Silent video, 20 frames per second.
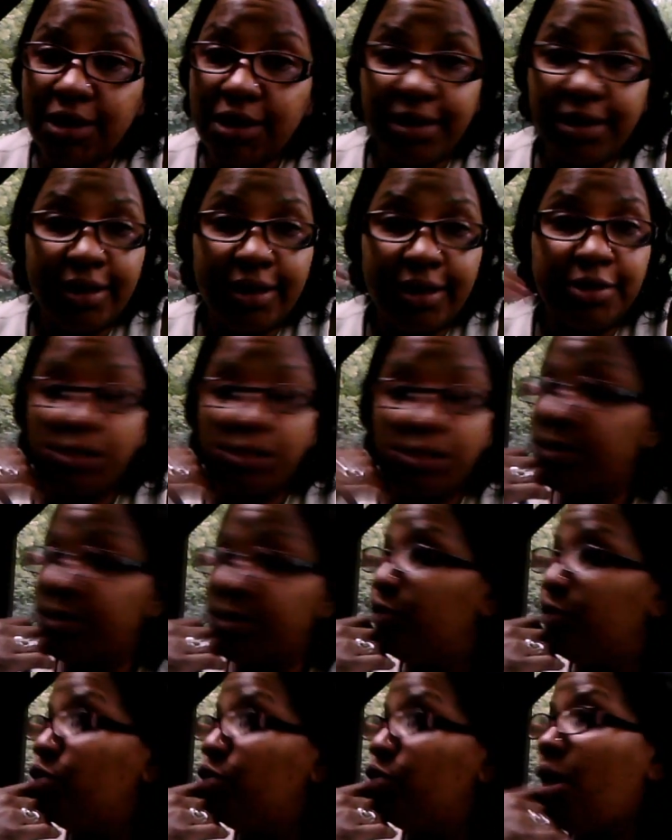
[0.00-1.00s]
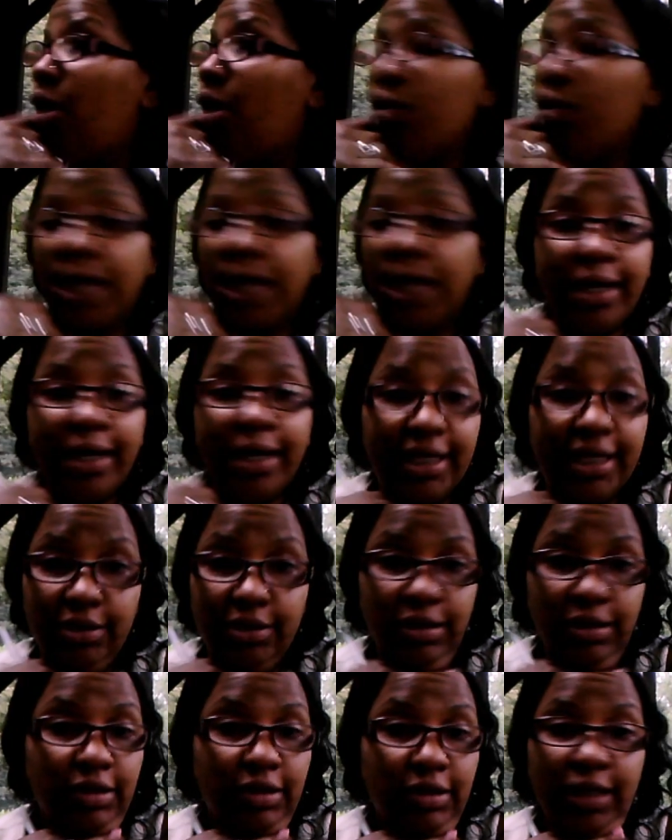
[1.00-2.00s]
estate agents, people who were okay
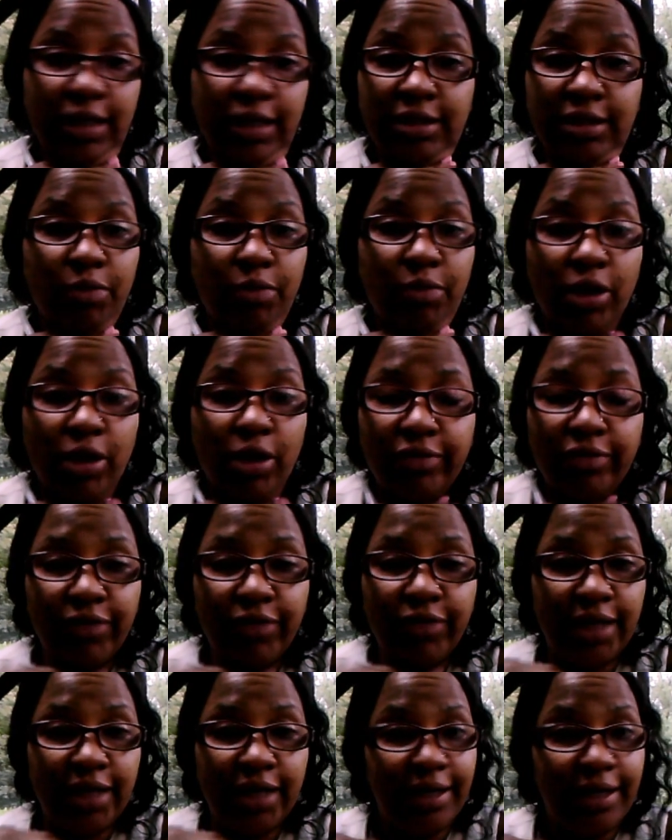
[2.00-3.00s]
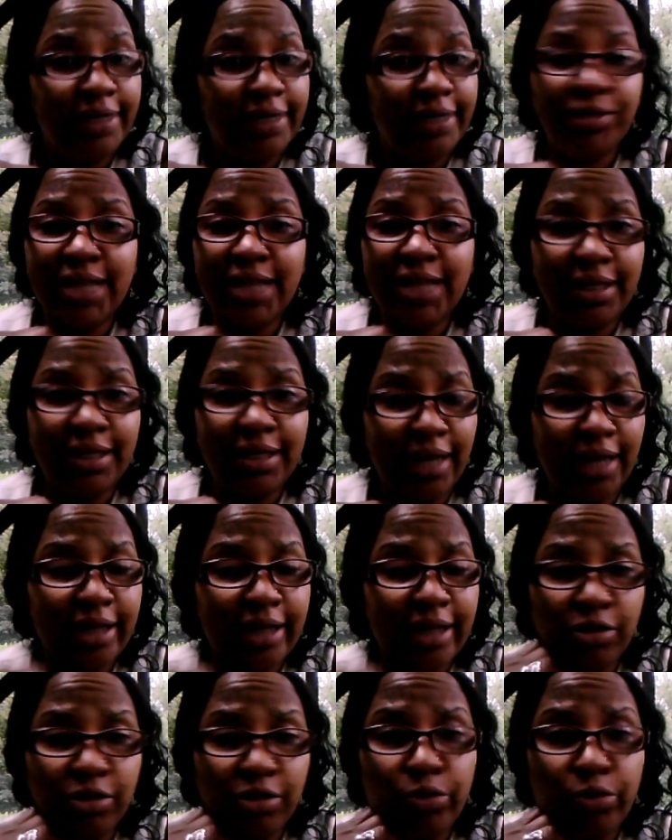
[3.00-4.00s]
and the market fell out, and every day they got
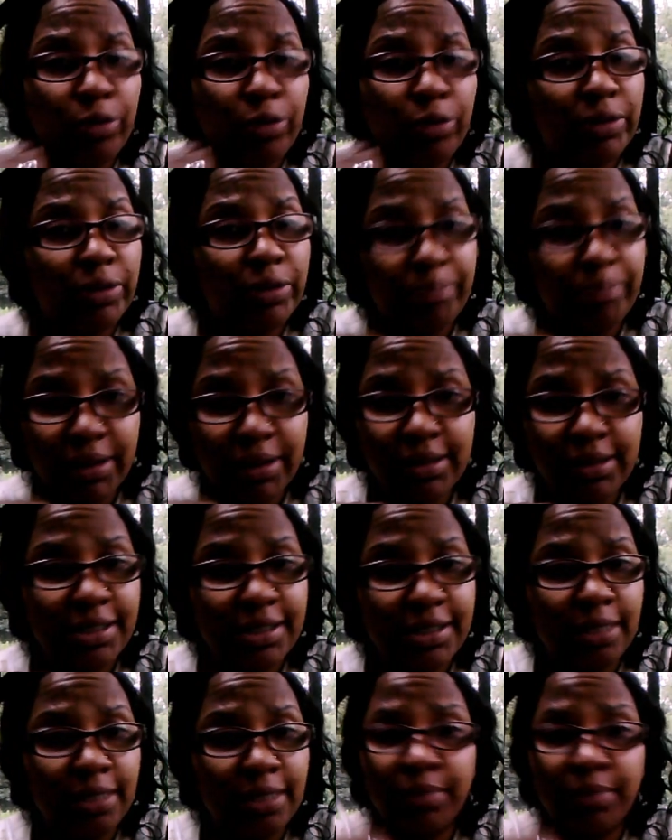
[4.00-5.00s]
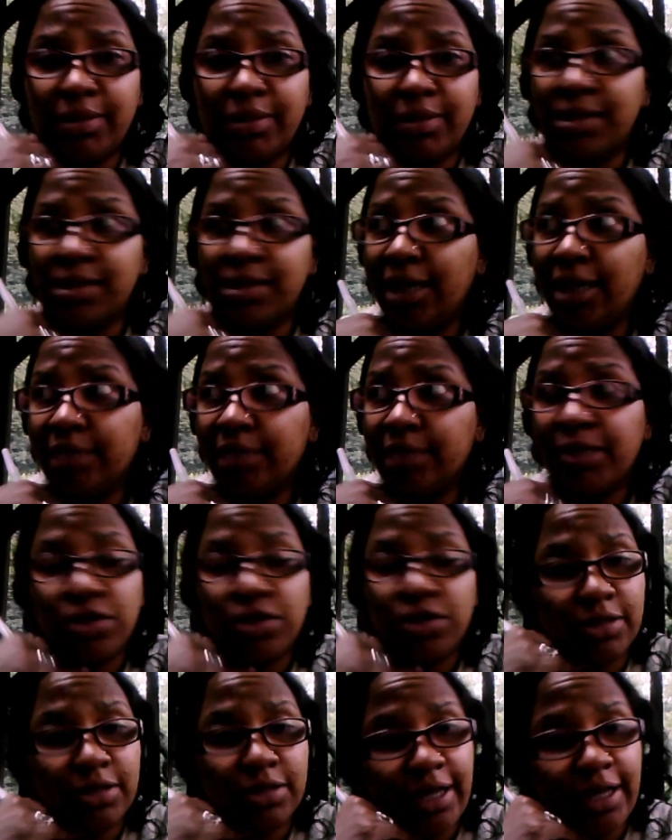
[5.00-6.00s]
to go to work with a pit in their stomach because they got to make
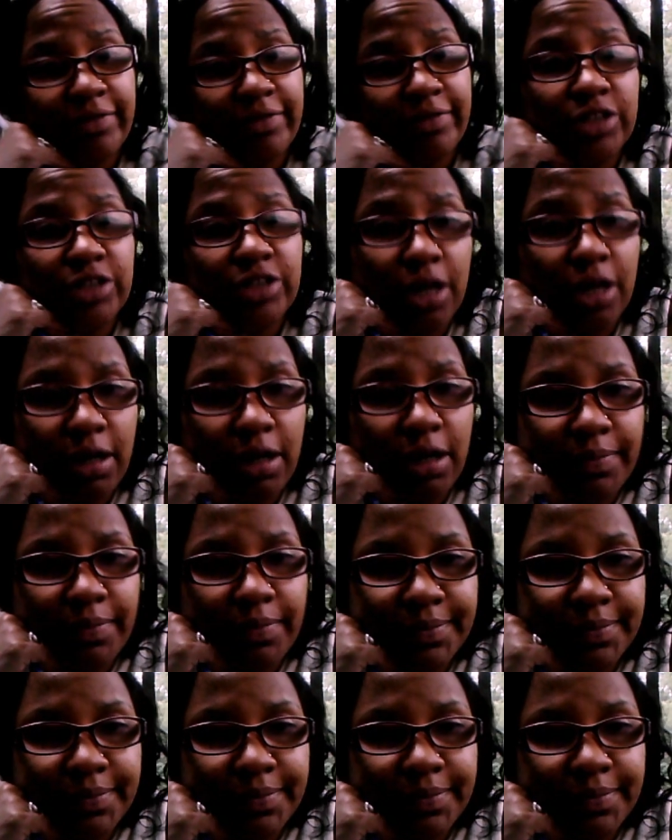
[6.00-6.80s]
sure that they have a job.